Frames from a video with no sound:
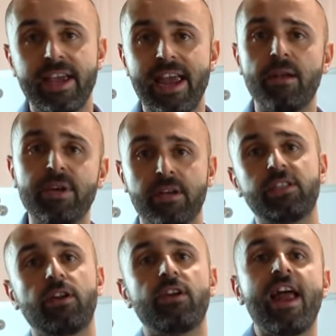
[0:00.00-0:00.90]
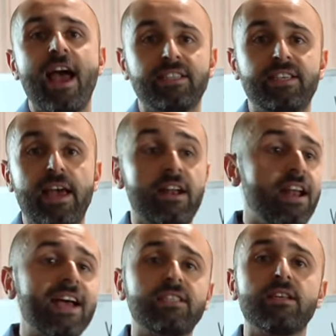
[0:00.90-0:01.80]
can be considered an asset, and
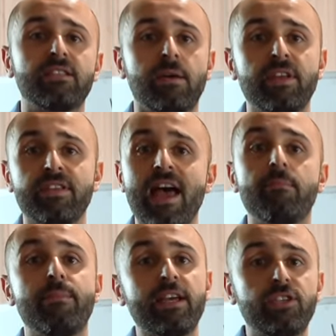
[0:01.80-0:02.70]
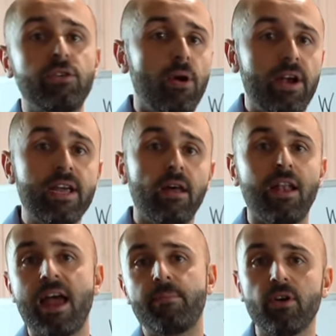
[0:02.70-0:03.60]
an asset is something that makes you money. A
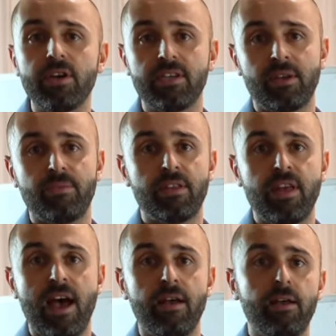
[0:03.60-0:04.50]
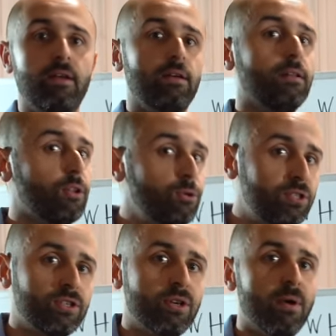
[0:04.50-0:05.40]
liability is something that
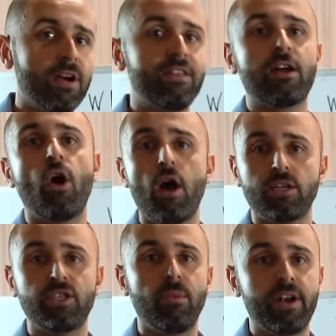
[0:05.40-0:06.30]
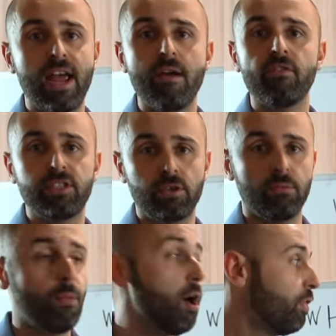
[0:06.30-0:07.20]
loses you money, that costs you money every
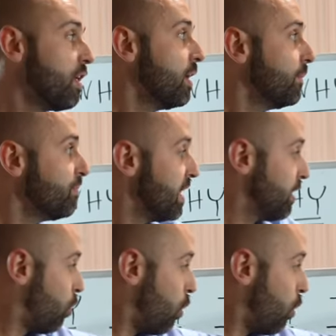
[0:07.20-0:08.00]
single month. And a